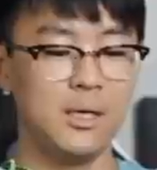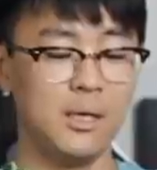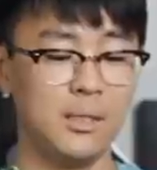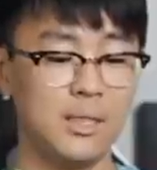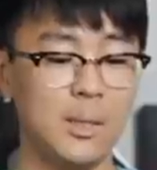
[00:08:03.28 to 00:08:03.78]
a
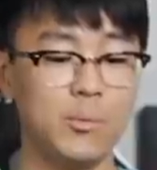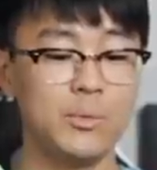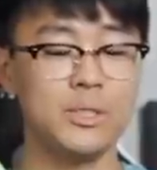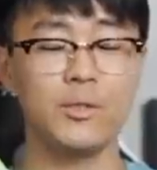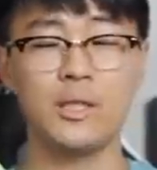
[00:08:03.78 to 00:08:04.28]
uh, type of
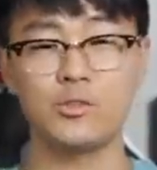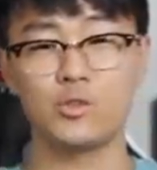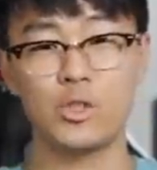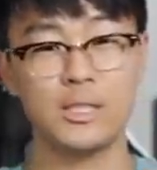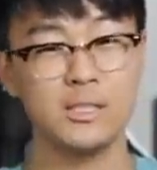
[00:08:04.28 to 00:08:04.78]
material that
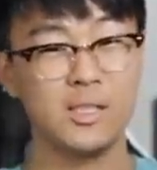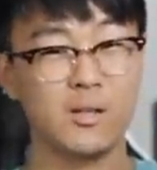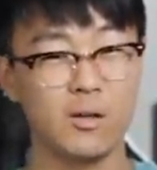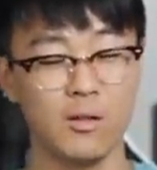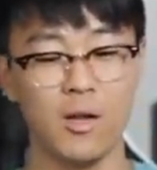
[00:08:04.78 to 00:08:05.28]
stretches
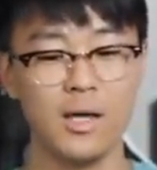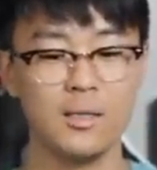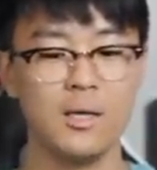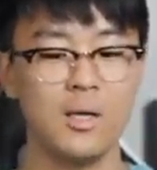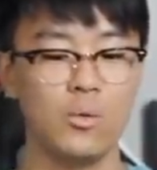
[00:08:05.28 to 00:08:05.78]
out a
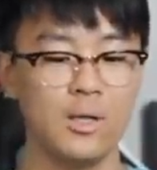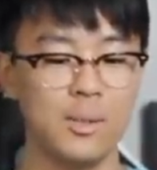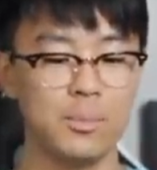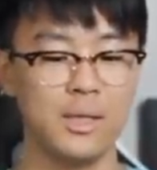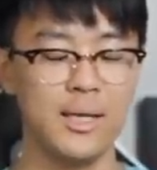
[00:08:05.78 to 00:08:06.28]
lot while
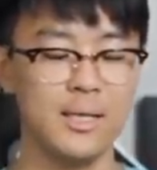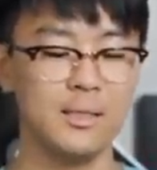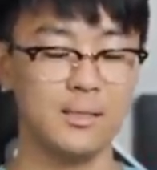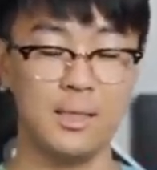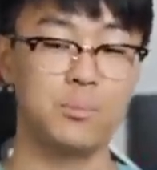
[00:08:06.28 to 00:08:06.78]
I play
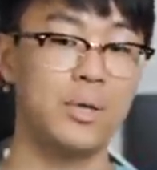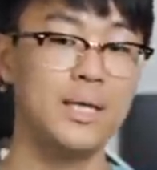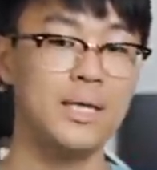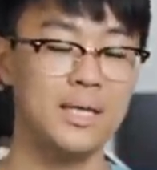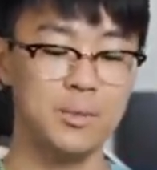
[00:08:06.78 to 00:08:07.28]
it, like
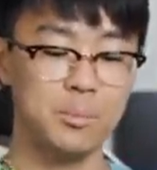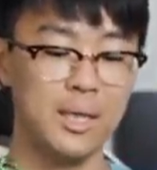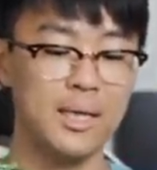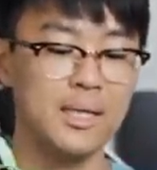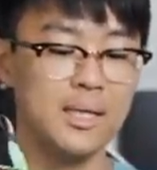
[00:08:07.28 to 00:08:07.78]
break it in and
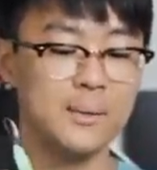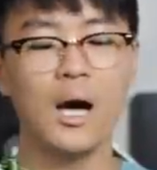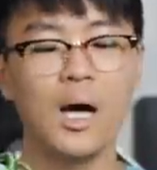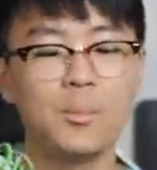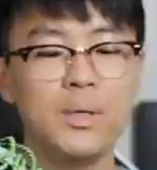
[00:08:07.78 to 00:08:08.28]
play in it.
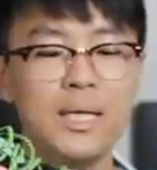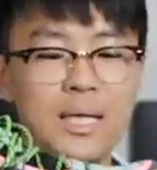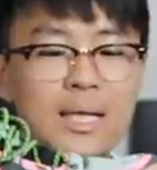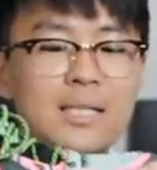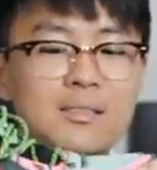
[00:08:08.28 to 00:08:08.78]
Uh, but
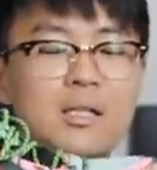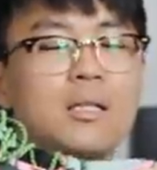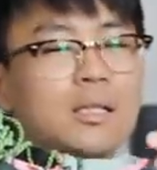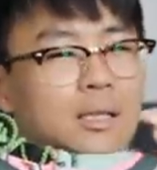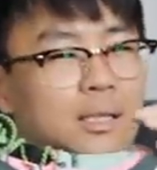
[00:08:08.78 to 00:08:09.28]
it, it is a,
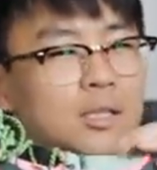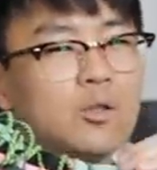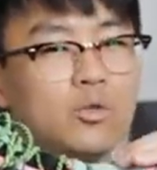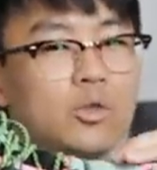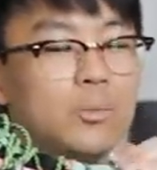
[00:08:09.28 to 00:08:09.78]
a,
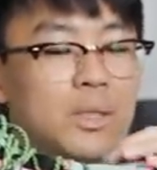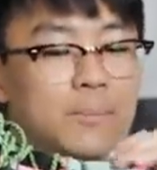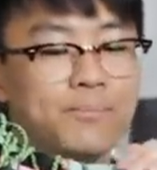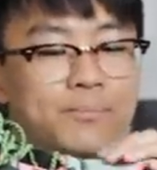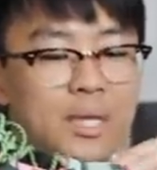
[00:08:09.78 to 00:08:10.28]
little roomy
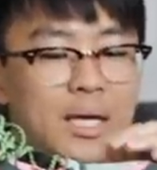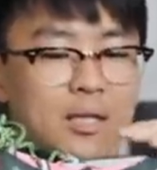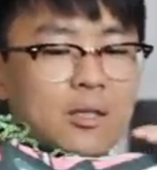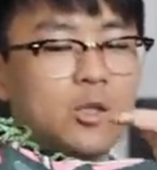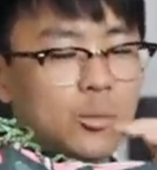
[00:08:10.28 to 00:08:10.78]
and
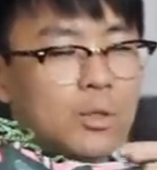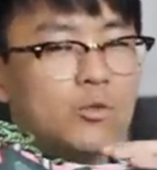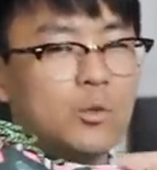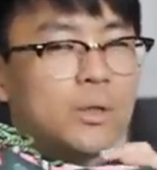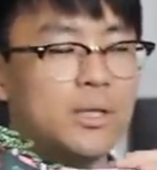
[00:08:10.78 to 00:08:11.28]
a little bit
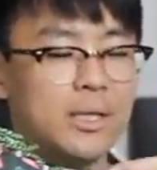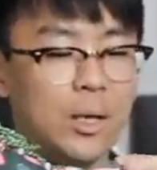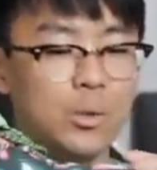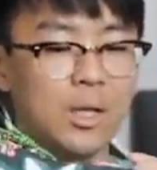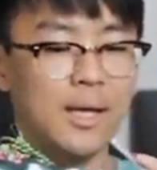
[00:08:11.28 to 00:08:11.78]
roomier than I
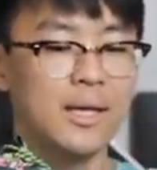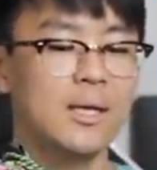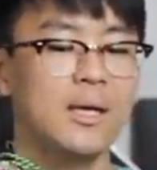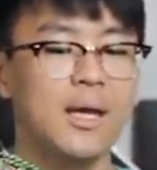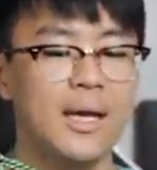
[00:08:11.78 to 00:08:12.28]
would like.
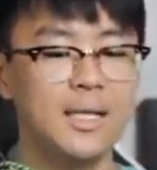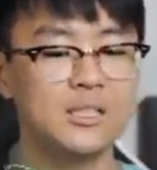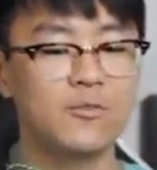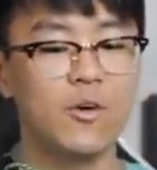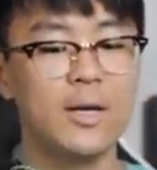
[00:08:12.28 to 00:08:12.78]
And
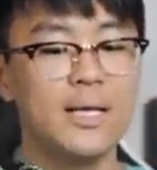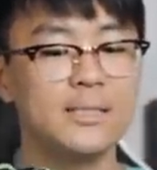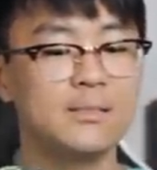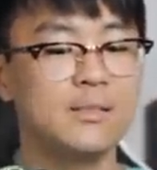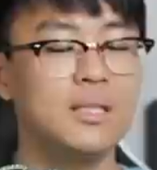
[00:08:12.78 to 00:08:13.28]
as far
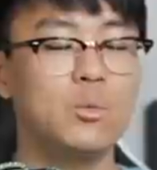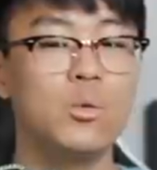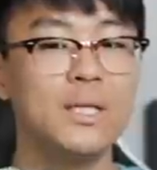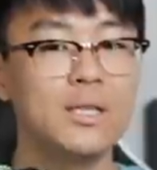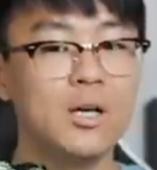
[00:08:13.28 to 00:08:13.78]
as the
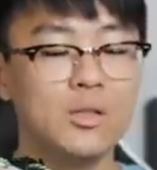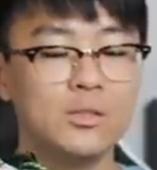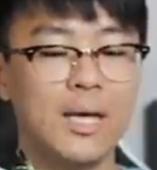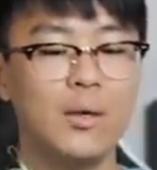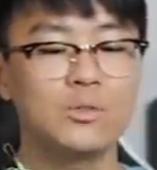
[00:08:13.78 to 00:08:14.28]
width
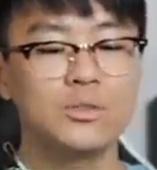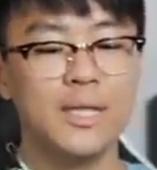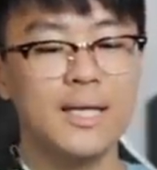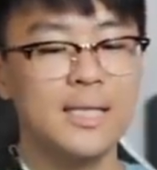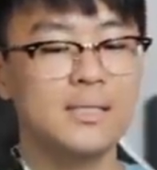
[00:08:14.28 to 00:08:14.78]
goes, I would
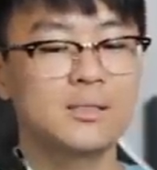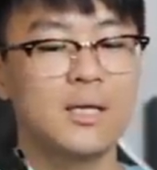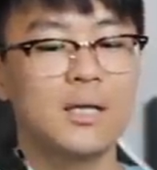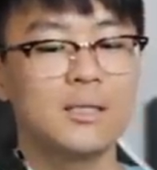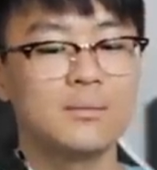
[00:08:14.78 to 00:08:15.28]
say it's
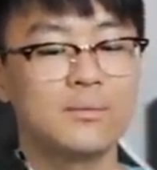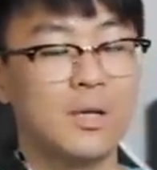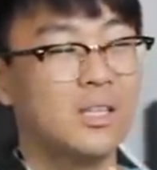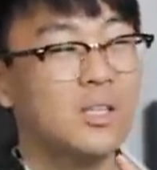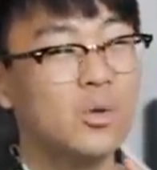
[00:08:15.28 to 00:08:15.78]
uh,
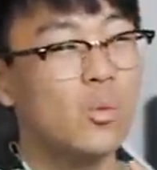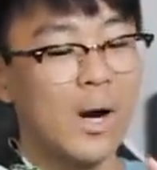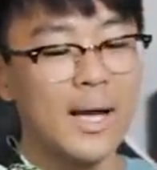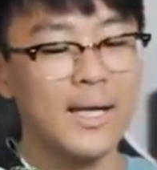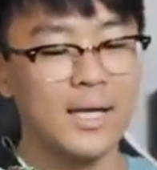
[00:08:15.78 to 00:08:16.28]
a little
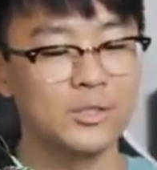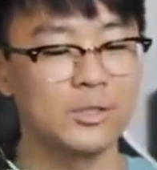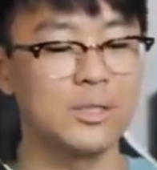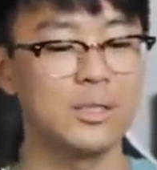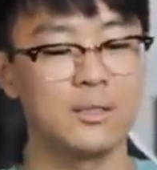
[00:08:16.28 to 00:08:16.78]
wide
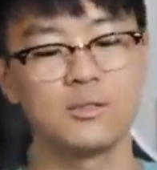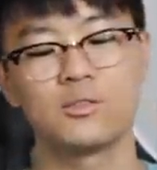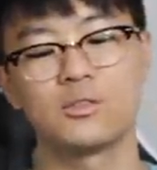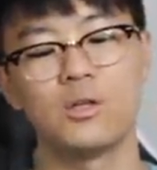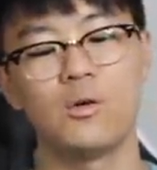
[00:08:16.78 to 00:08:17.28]
actually.
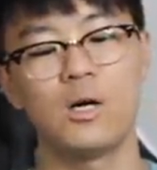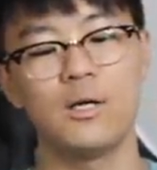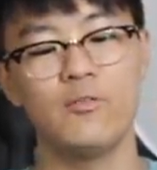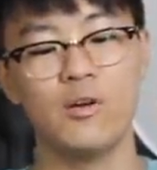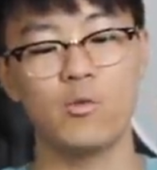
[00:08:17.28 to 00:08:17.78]
So uh,
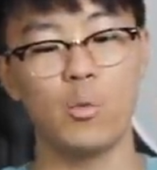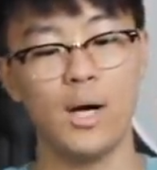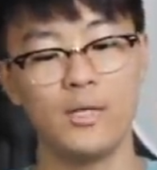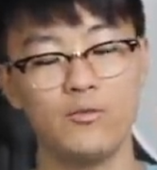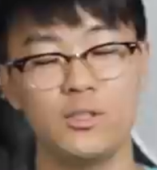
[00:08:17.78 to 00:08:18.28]
if you have a
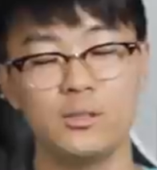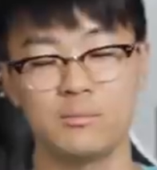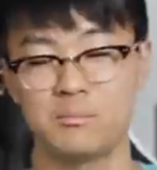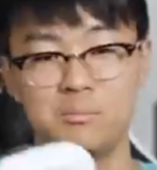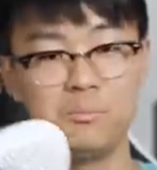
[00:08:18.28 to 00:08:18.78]
wide foot,
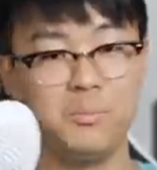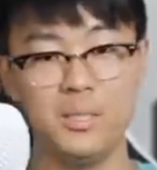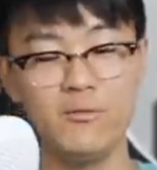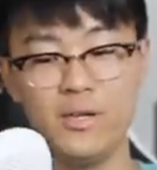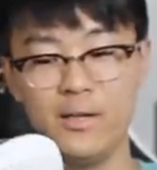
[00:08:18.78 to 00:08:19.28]

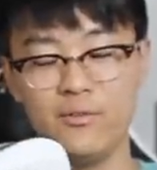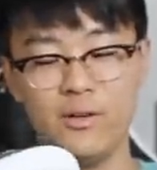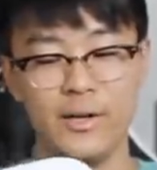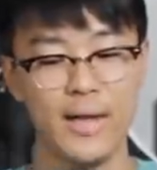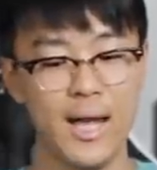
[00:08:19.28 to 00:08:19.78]
be very,
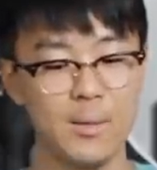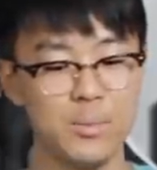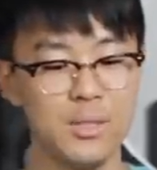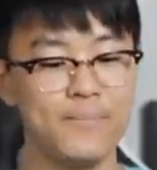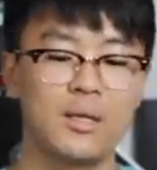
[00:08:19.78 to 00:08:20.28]
very
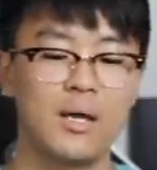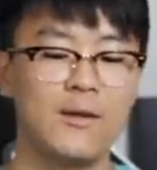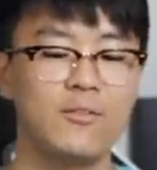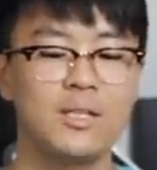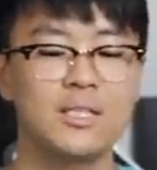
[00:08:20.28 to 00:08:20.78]
happy.
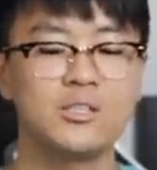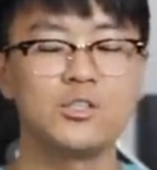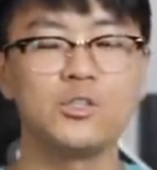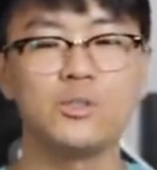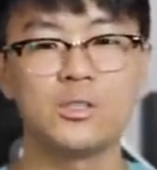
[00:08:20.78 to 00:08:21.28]
I feel like this
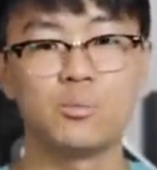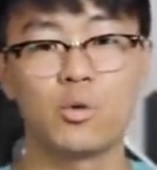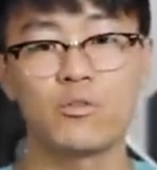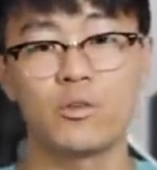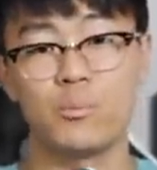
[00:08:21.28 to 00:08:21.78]
shoe is
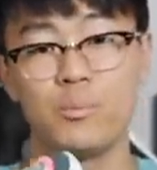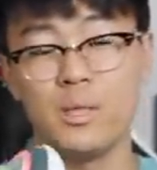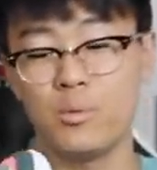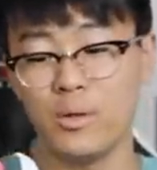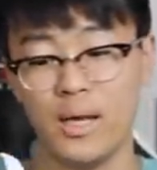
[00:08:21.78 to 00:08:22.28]
more for
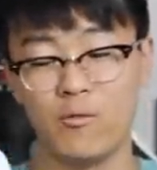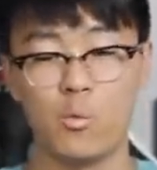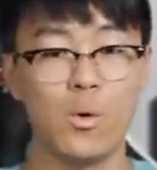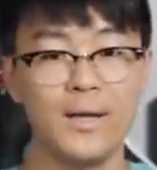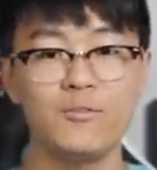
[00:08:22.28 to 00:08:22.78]
people that have
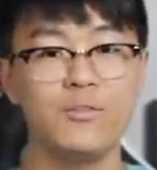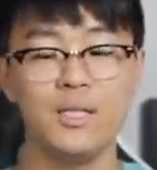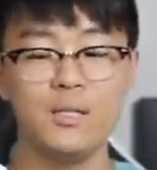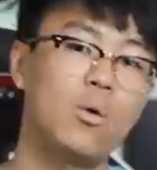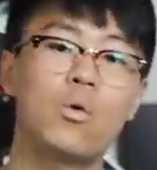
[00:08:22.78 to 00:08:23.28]
wide
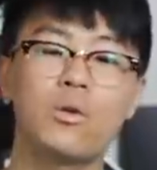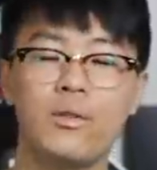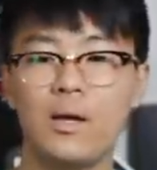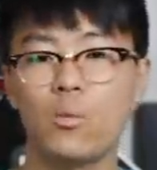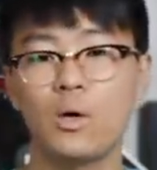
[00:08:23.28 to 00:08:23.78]
feet or
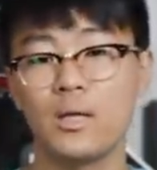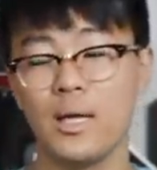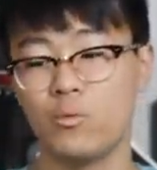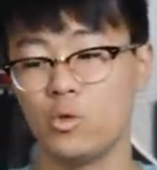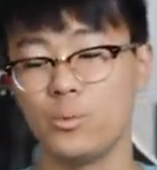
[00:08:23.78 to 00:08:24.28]
that want
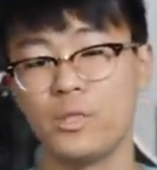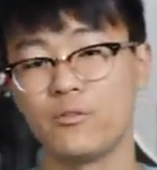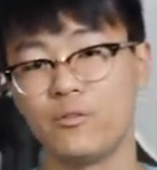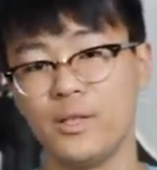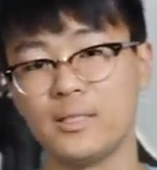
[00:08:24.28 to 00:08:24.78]
a roomier
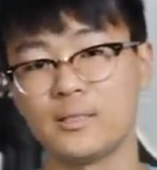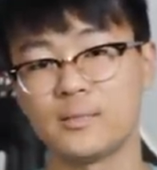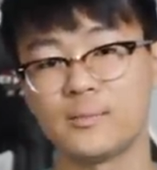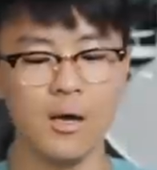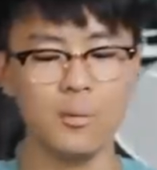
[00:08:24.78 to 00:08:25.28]
fit.
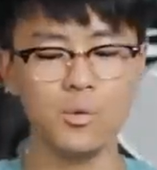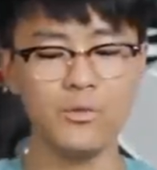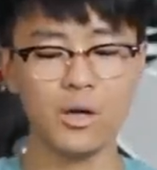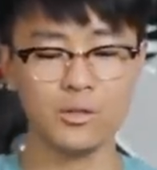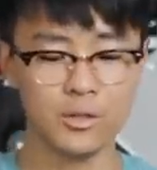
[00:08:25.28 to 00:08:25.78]
Uh,
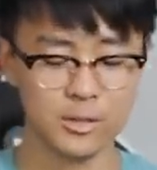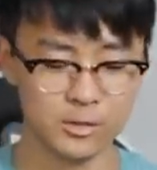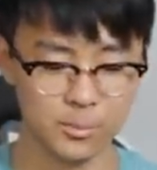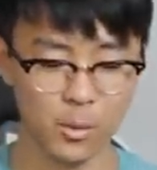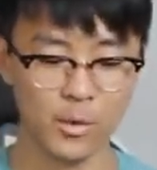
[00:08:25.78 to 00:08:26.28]
moving on to the
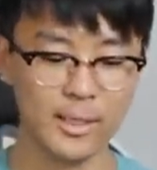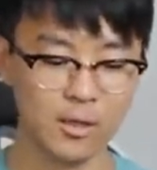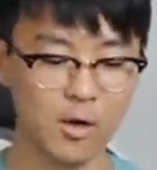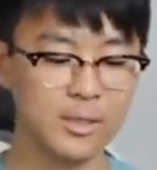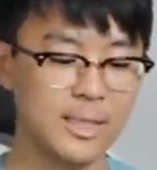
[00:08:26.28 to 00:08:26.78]
support and
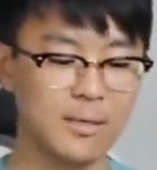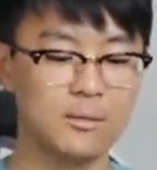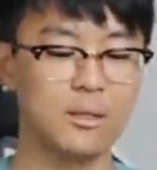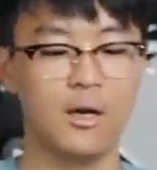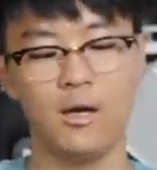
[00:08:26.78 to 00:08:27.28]

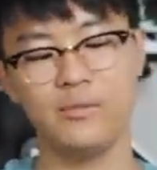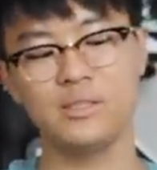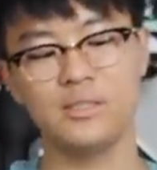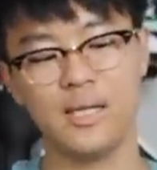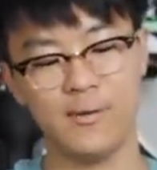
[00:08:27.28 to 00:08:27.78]
lockdown,
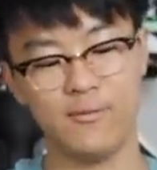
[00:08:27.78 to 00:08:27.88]
obviously I